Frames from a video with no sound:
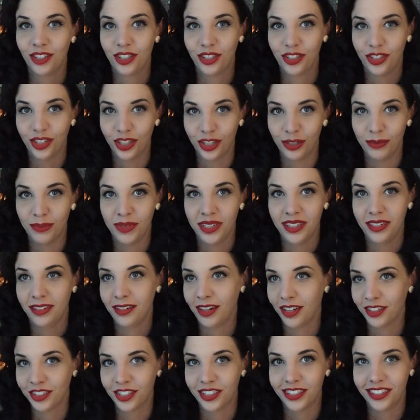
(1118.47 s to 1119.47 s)
German
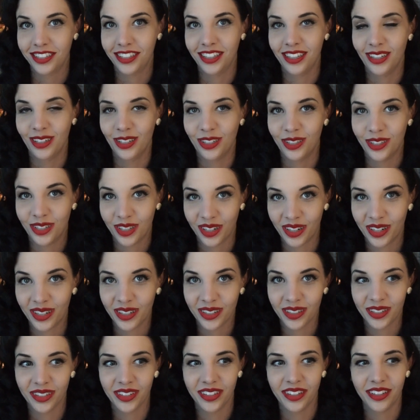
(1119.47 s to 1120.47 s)
Austrian
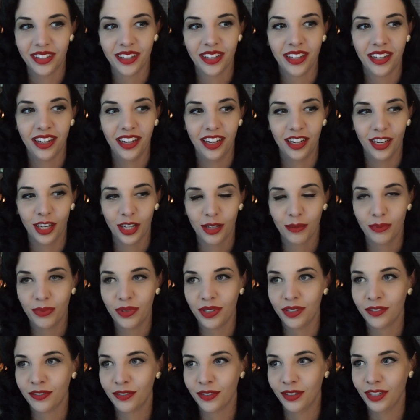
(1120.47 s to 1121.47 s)
dirndl in like a
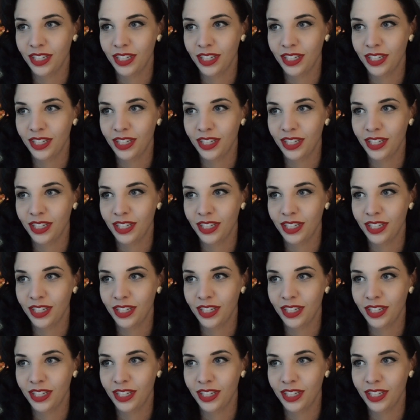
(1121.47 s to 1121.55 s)
beautiful